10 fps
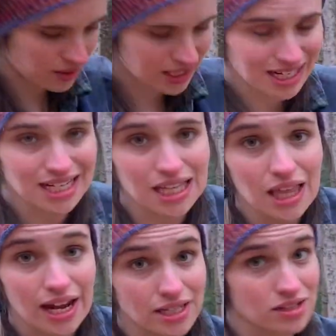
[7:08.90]
we can
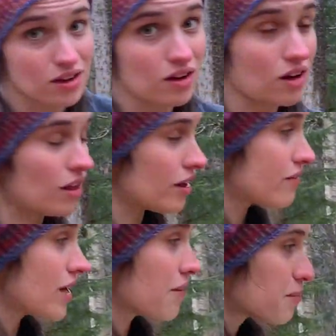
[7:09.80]
collect all
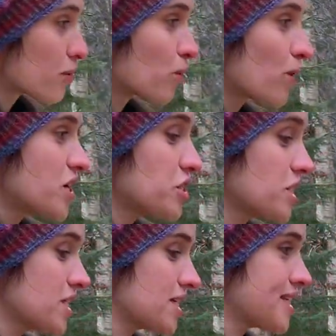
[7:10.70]
of that
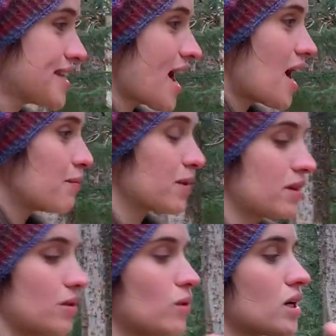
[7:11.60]
precious sap
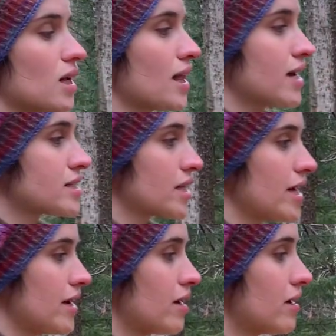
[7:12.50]
that we'll collect
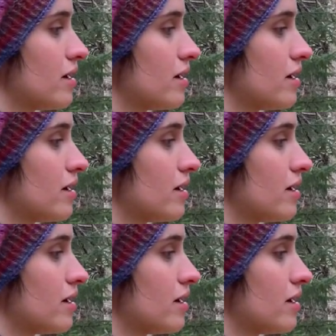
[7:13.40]
later